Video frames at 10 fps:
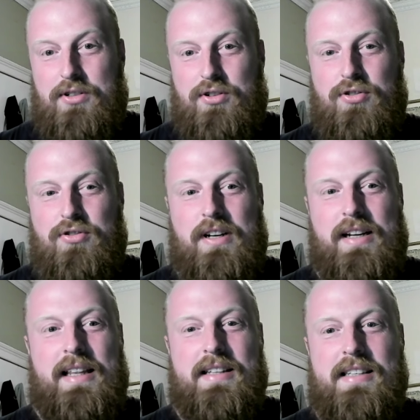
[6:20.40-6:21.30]

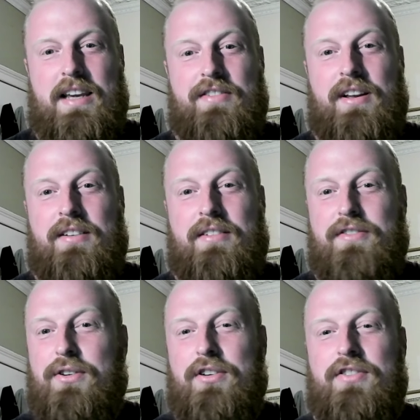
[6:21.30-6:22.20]
tree that's giving
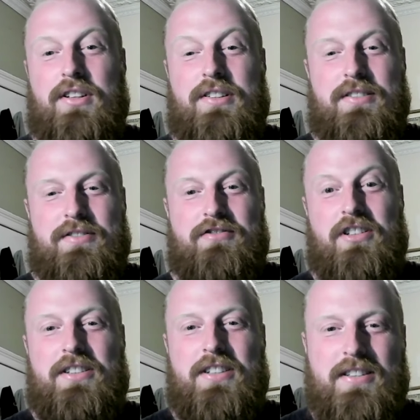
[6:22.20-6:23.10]
forth lots of
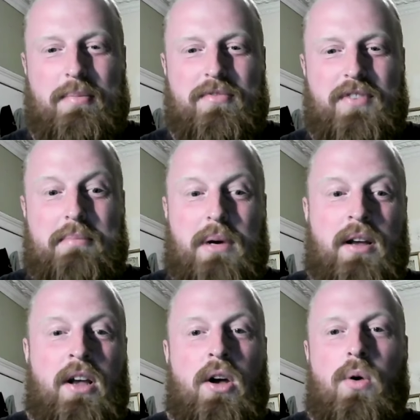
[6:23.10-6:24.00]
fruit or something.
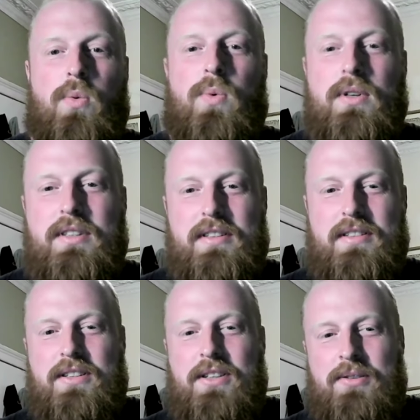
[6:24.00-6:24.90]
But
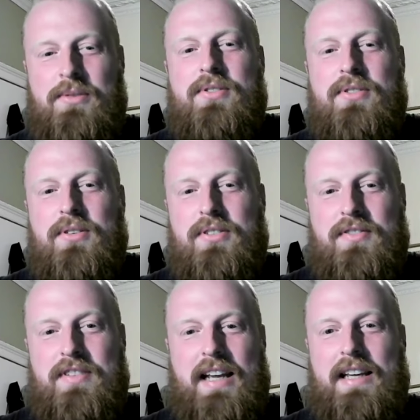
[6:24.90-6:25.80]
once you sort
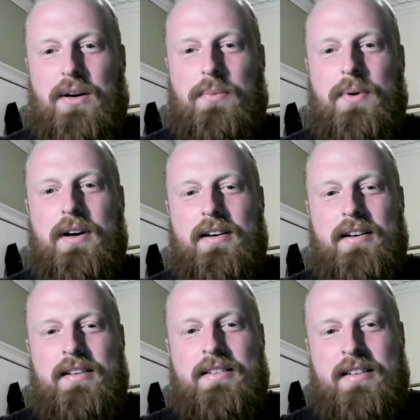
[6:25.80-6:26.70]
of take a
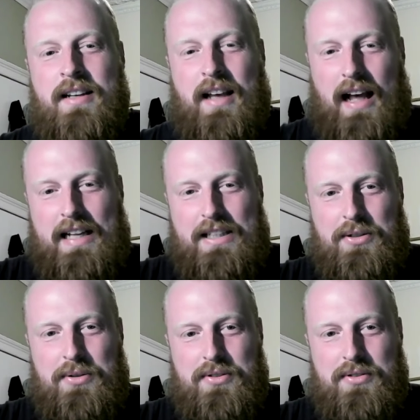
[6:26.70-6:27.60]
word and
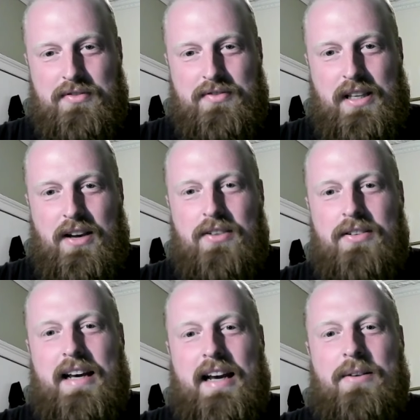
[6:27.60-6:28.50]
you sort of go
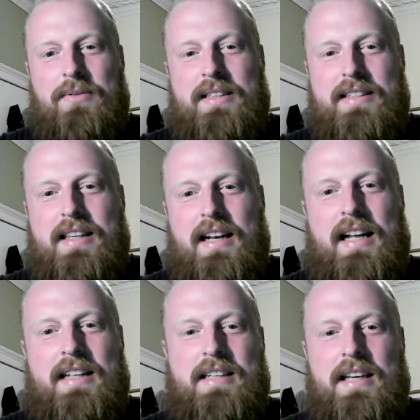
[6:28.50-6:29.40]
down into the
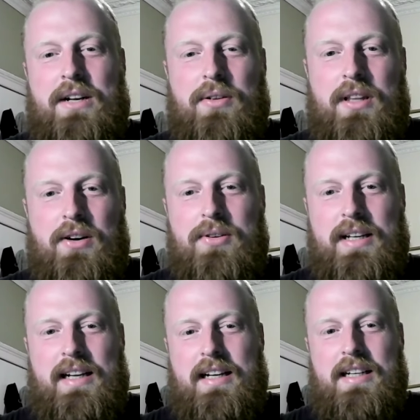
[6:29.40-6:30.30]
Latin or the Old
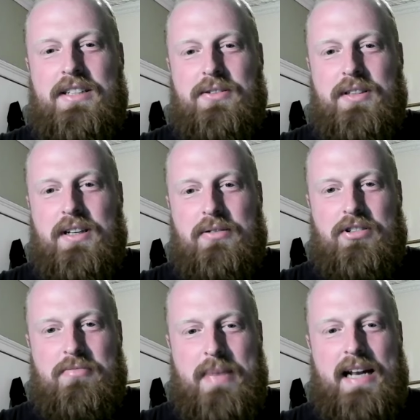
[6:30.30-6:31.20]
English or the Old
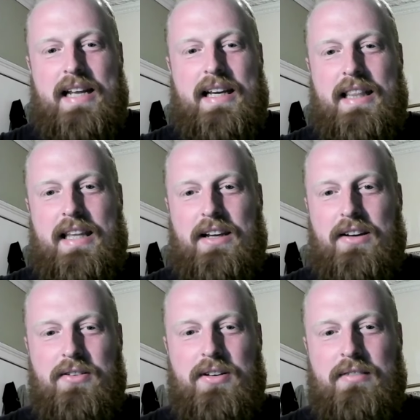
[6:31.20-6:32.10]
Germanic and then
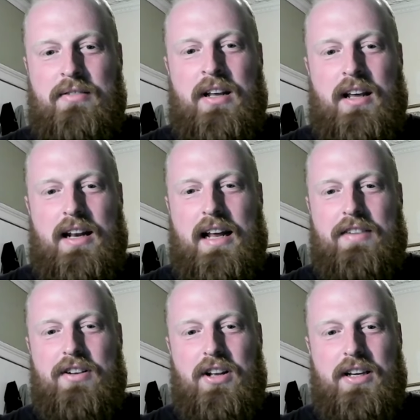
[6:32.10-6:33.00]
go down and
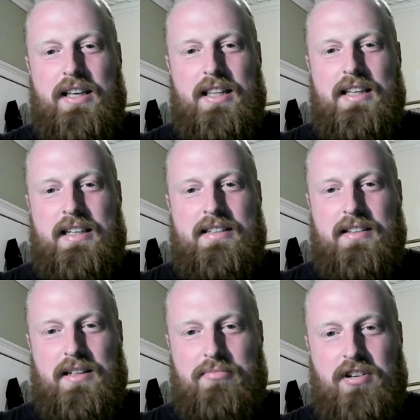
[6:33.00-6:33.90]
have a look at these
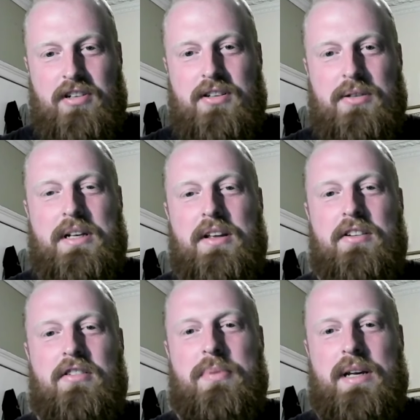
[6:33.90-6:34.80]
like
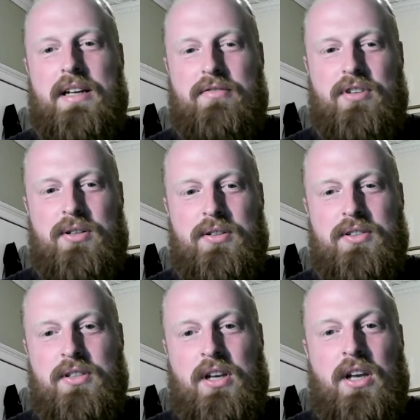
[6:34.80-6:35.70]
Proto-Indo-European
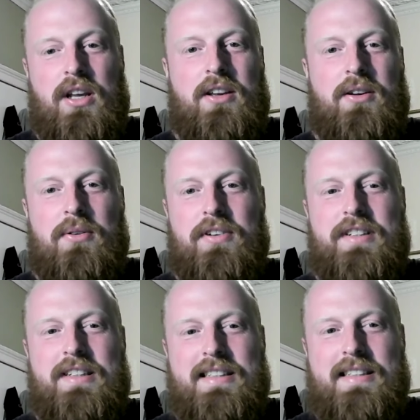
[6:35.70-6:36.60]
roots, you
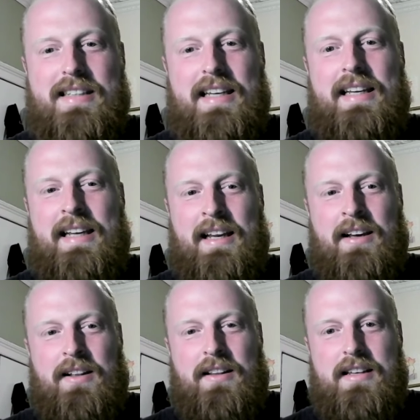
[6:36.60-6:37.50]
often see
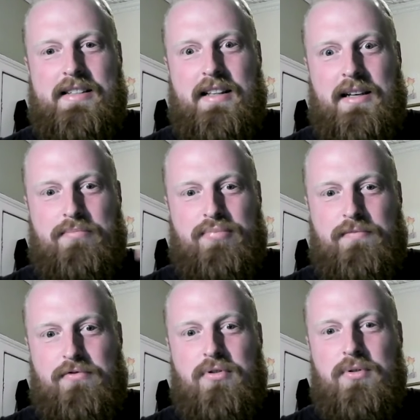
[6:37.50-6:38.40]
this like
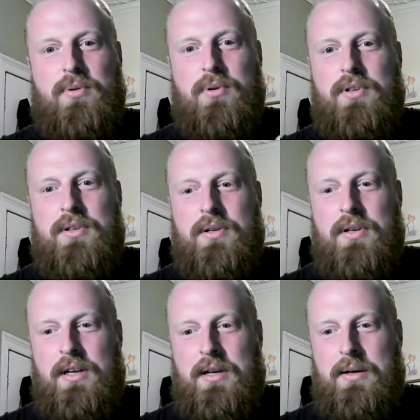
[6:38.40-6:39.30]
broad,
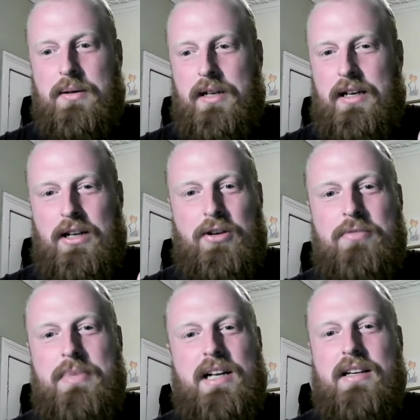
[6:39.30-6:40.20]

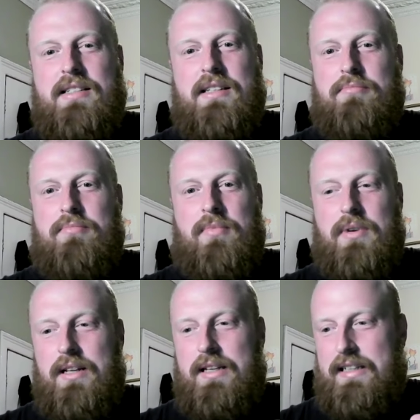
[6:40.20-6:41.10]
luminous and
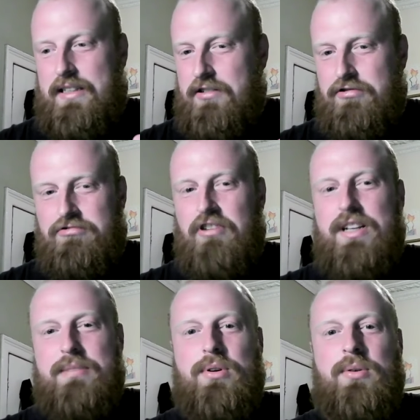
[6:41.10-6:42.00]

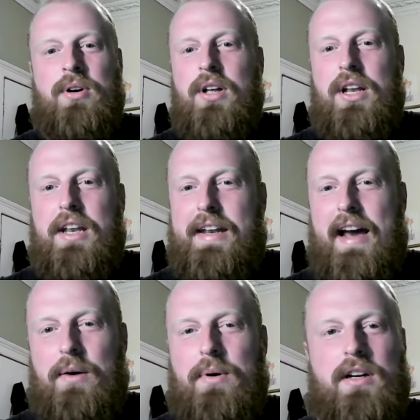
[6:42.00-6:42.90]
incredible
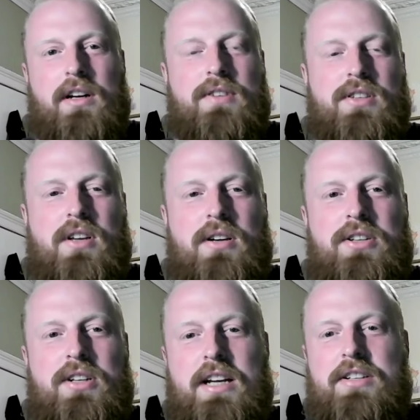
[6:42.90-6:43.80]
network of
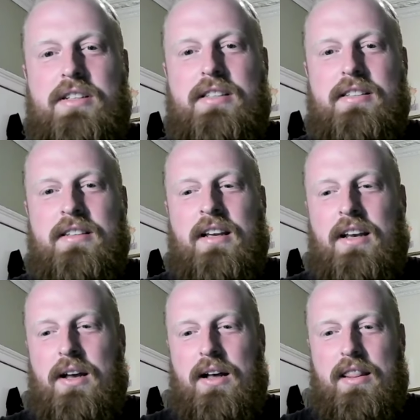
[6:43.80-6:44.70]
associations
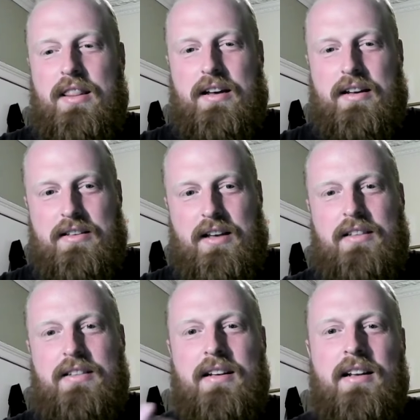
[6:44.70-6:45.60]
that
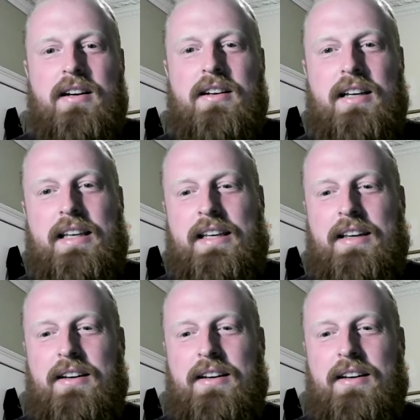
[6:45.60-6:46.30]
underlie